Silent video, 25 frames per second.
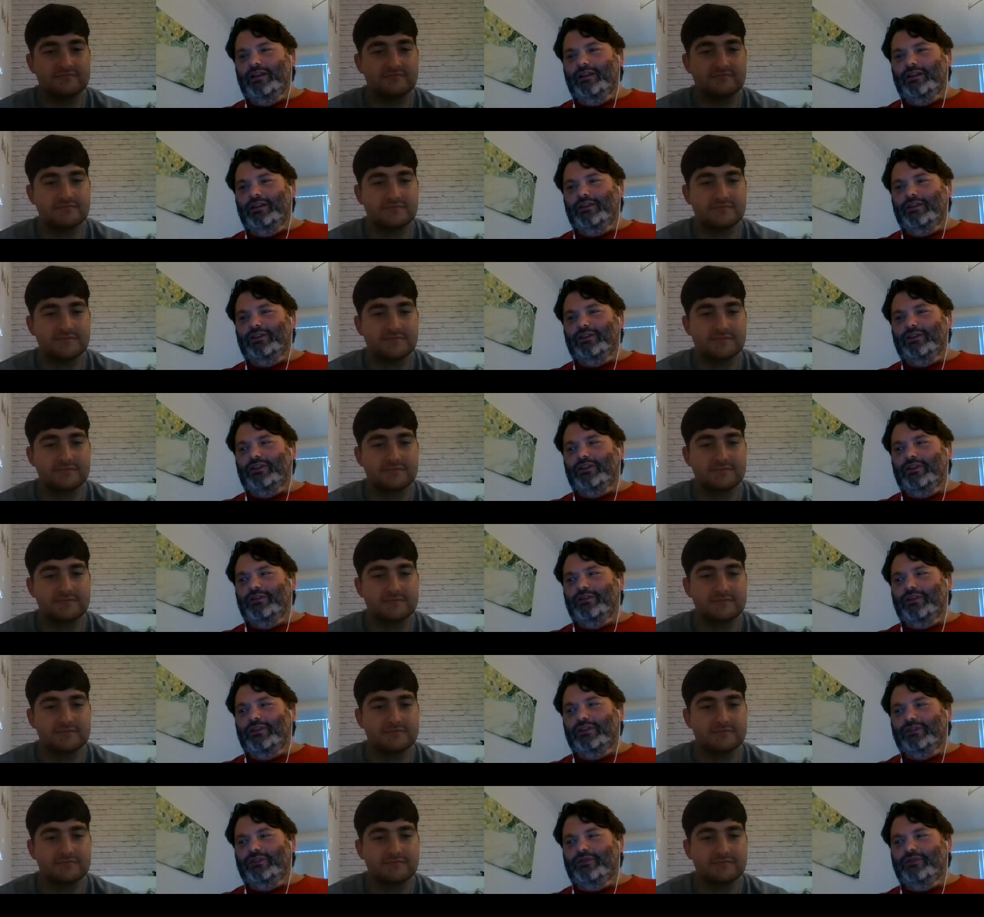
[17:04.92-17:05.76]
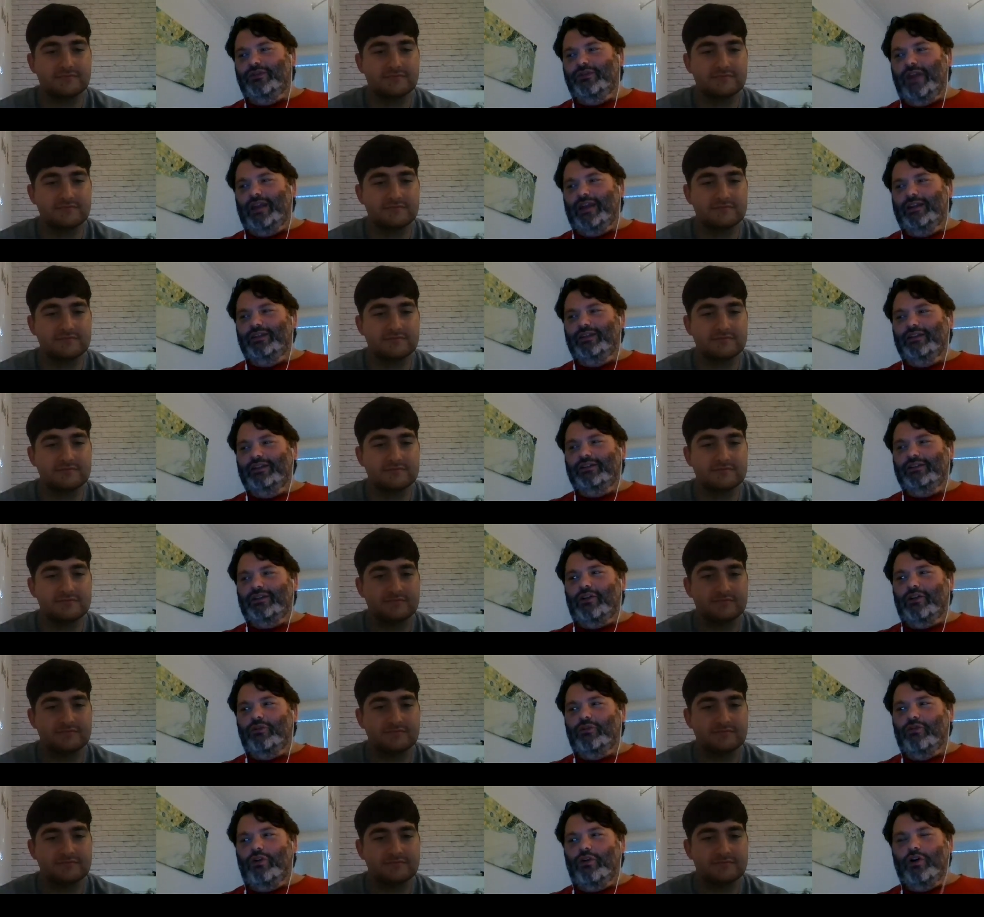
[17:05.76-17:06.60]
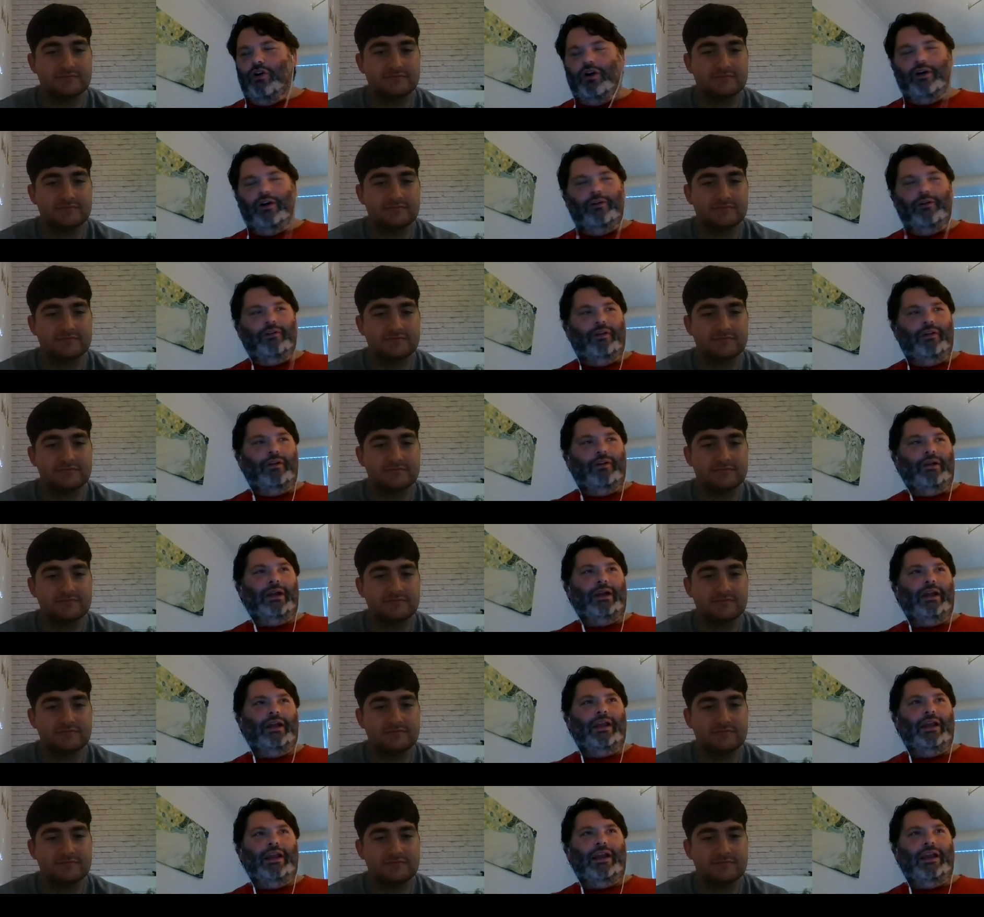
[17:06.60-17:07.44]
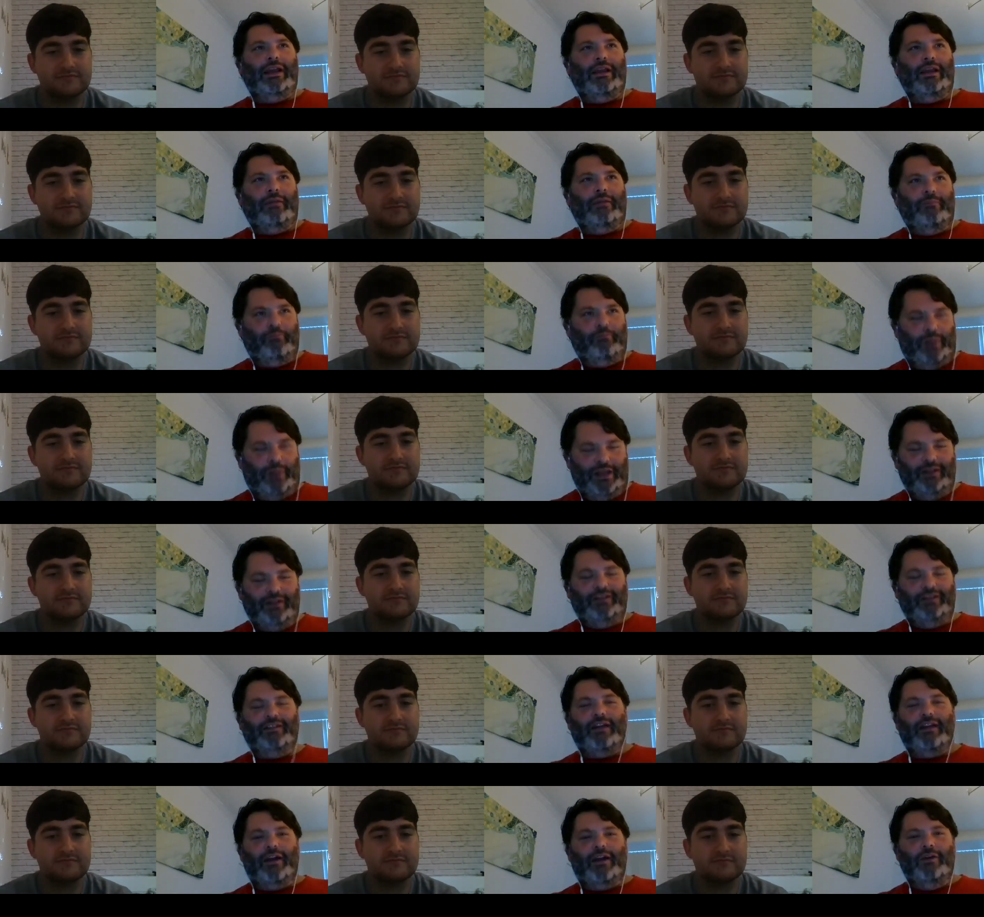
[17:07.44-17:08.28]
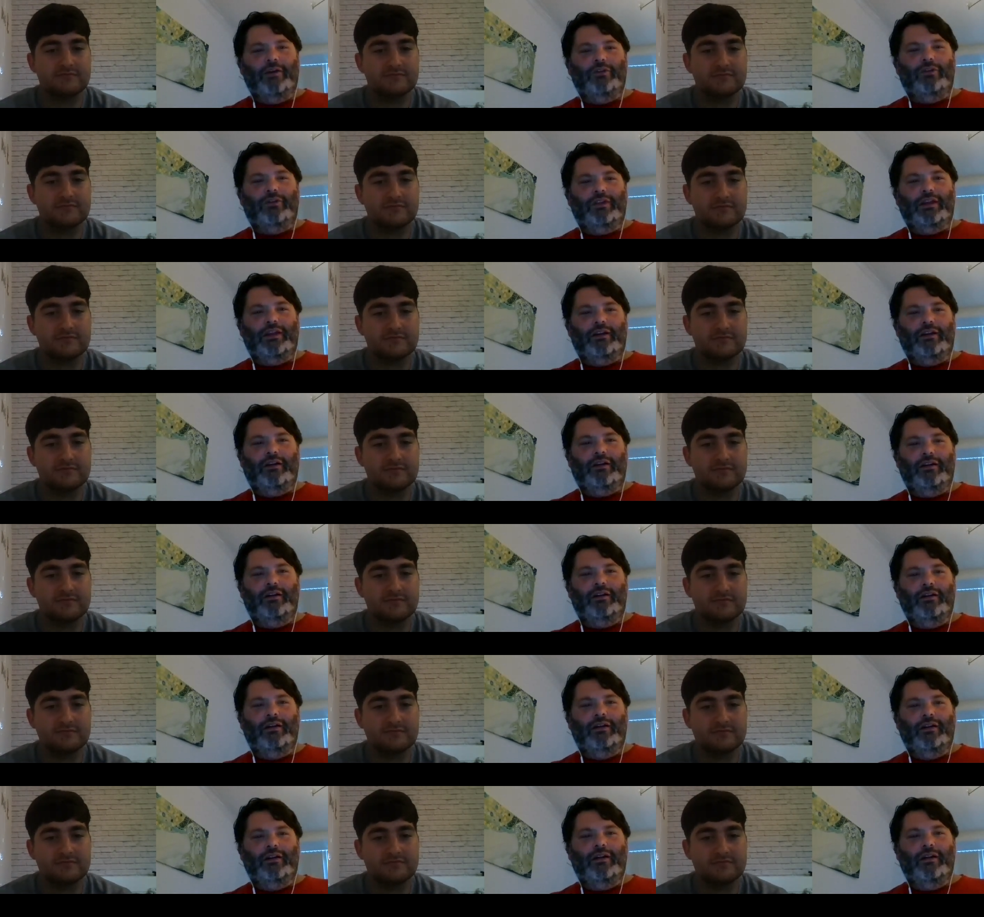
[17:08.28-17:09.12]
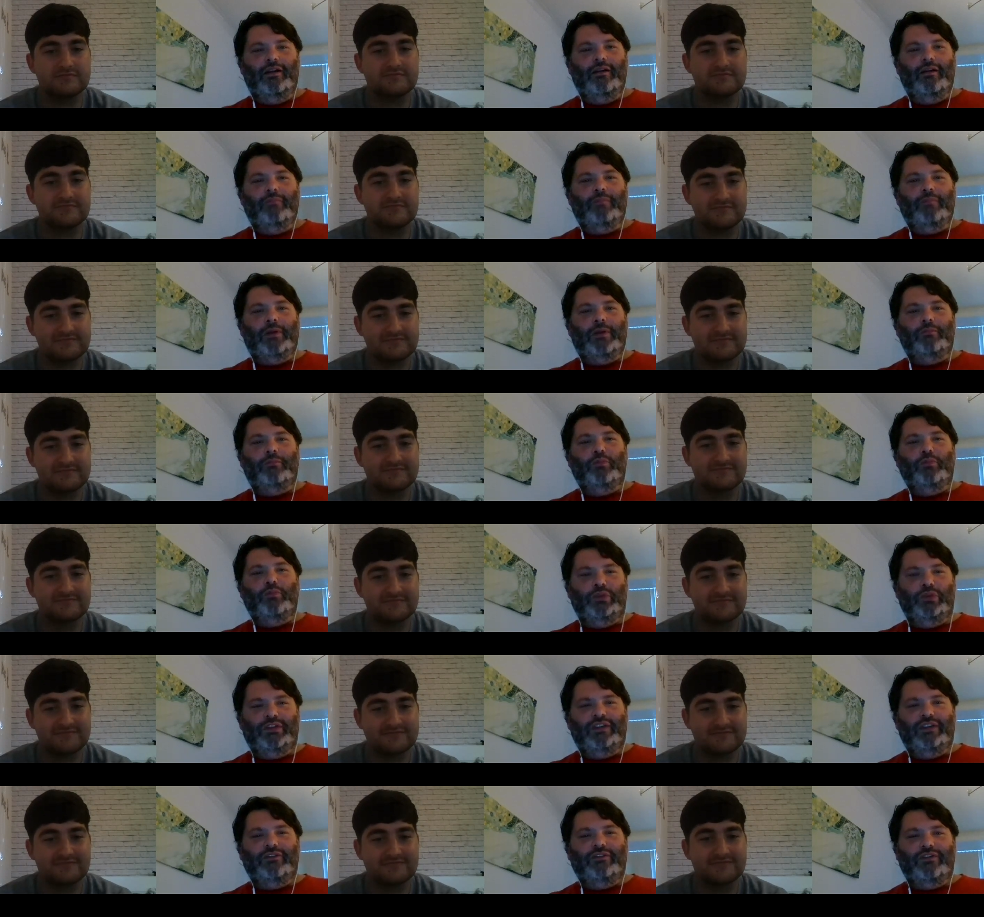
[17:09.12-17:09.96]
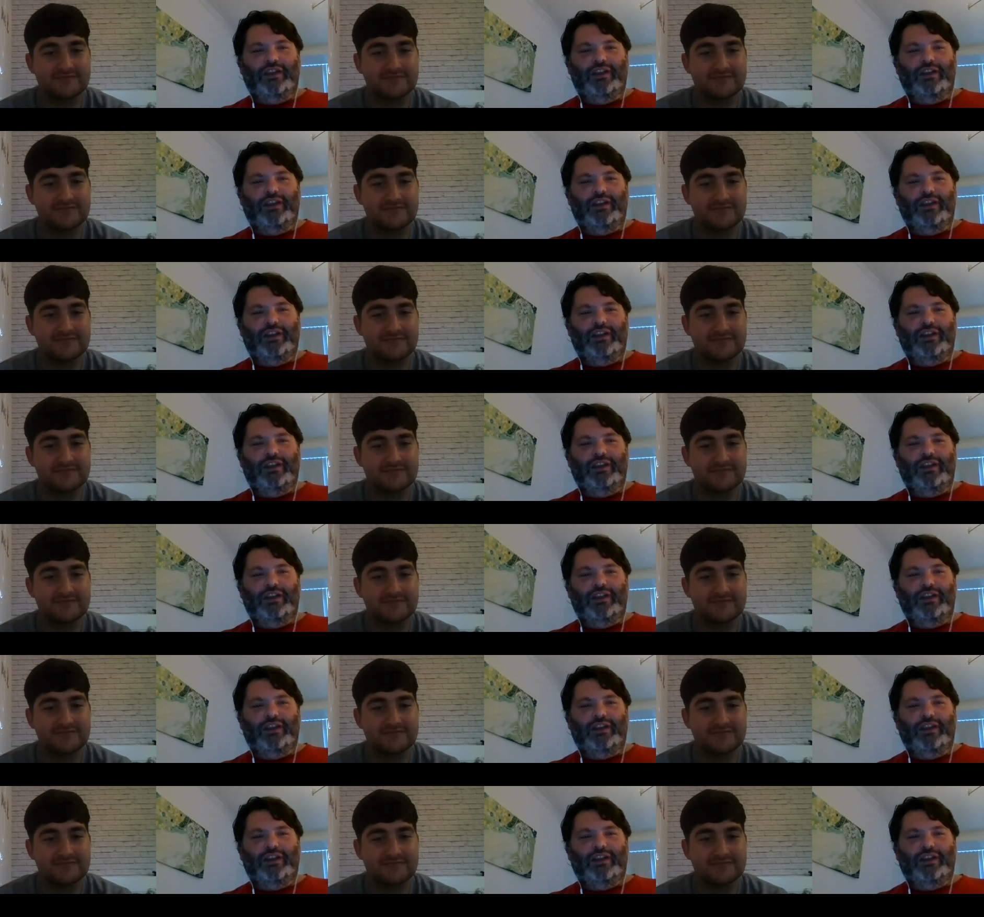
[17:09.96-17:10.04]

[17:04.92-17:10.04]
Speaker 1: there's there's there's a lot of uh, pizza out there, but most of